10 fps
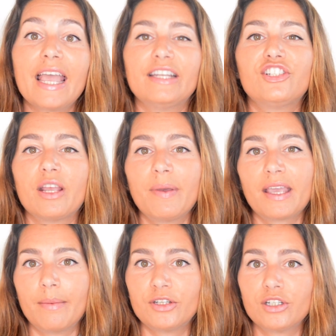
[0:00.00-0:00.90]
And
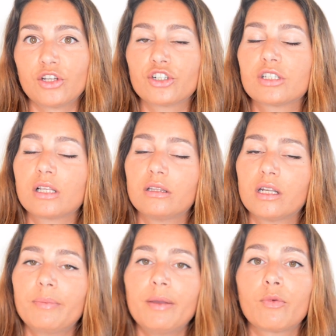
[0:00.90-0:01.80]
JPEG images are just a
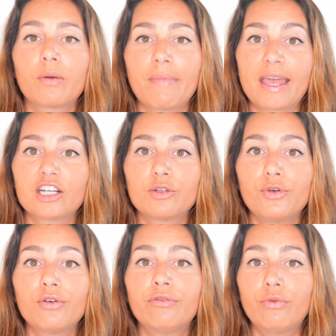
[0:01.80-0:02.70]
little bit more
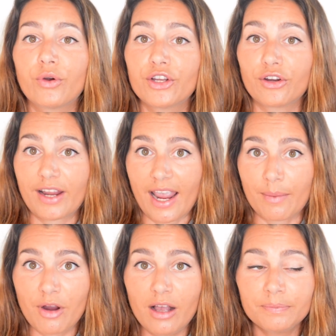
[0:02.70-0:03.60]
manageable for your
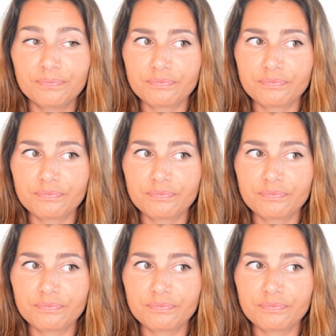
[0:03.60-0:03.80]
camera.